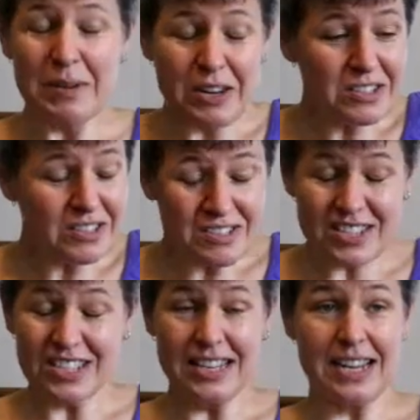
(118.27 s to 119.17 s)
But also it was
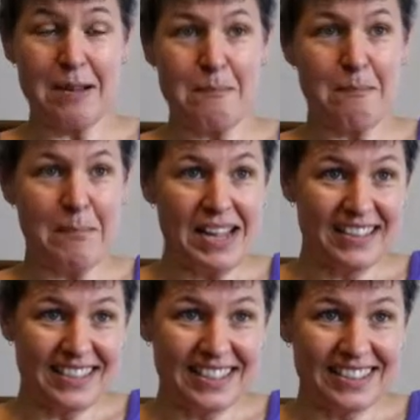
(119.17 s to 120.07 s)
just like
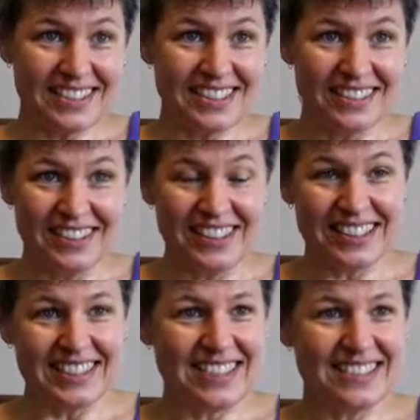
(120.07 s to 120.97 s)
amazing to look
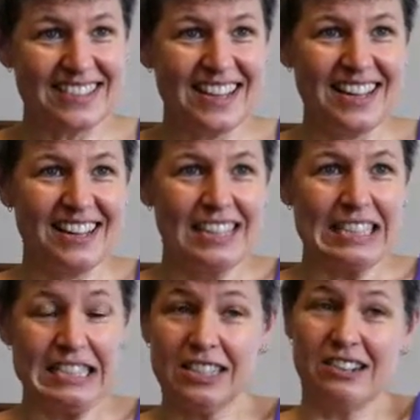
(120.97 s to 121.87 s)
at these
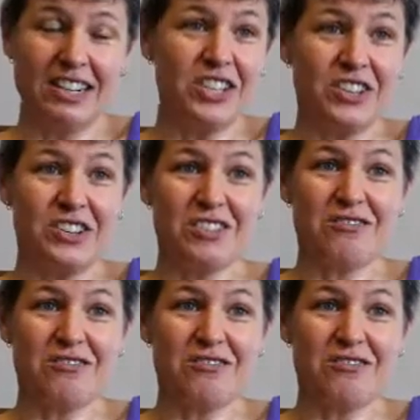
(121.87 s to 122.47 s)
little creatures